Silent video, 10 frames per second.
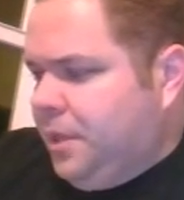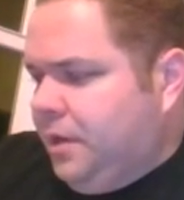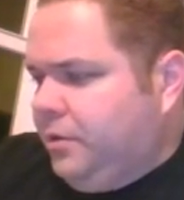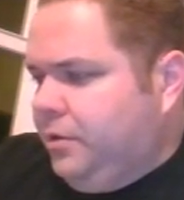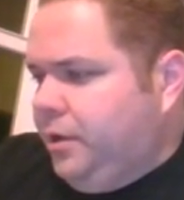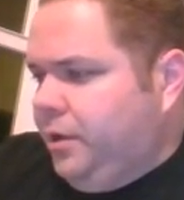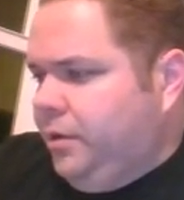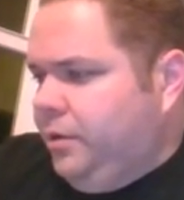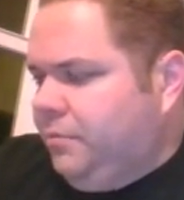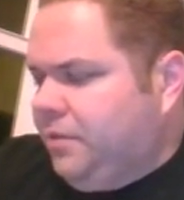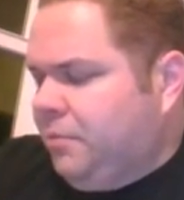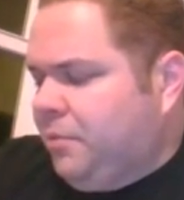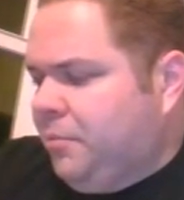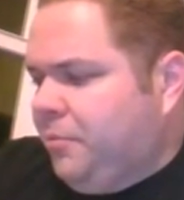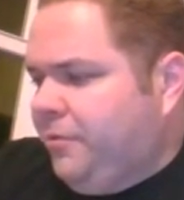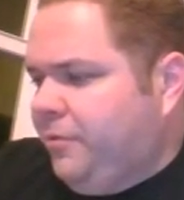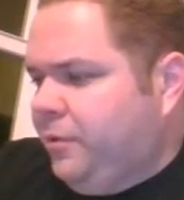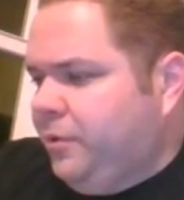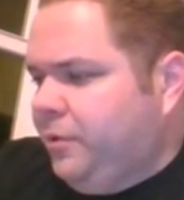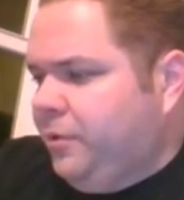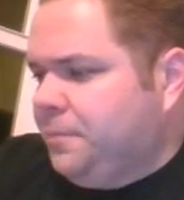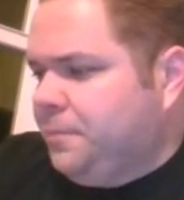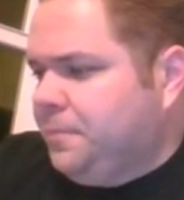Not a good eat. I've kept them before.